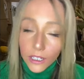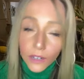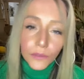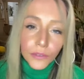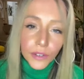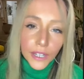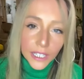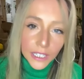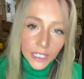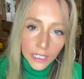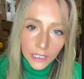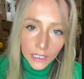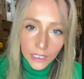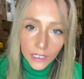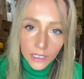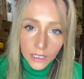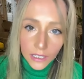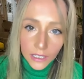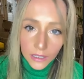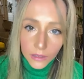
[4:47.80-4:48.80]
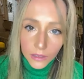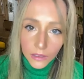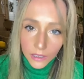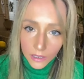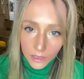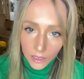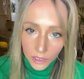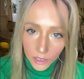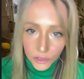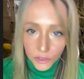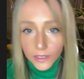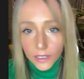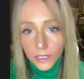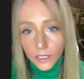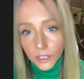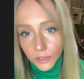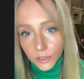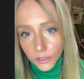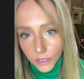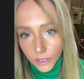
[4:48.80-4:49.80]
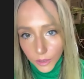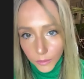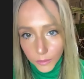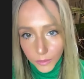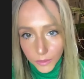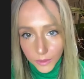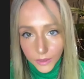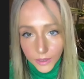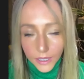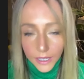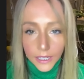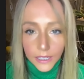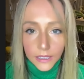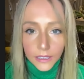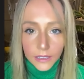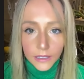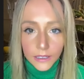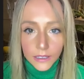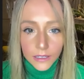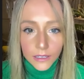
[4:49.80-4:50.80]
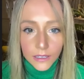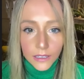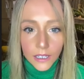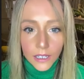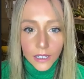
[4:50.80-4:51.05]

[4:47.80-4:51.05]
invading countries in Europe, and